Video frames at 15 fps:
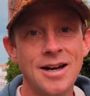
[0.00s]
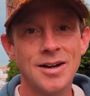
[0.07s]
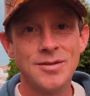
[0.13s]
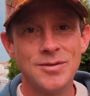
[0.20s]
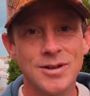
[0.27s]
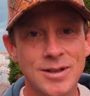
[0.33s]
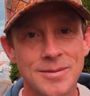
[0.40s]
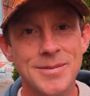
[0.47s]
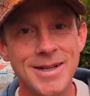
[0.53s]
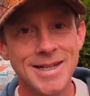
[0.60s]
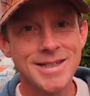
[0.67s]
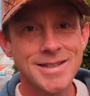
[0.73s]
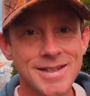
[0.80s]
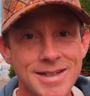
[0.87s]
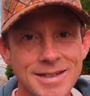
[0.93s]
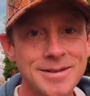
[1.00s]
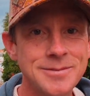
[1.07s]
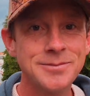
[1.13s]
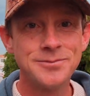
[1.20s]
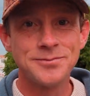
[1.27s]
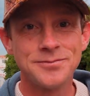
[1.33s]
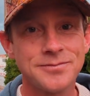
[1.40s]
I feel amazing.
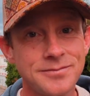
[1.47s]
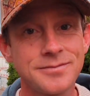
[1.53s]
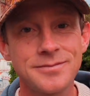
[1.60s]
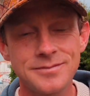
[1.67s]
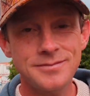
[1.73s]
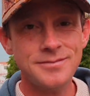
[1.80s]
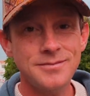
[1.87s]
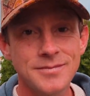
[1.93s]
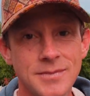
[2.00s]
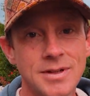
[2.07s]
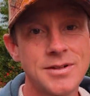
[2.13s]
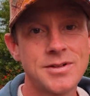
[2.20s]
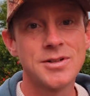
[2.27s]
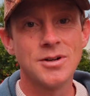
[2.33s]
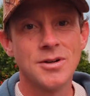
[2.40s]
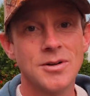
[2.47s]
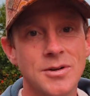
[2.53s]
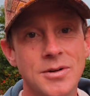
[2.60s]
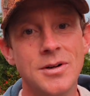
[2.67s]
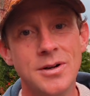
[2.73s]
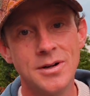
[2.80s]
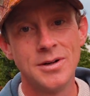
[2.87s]
So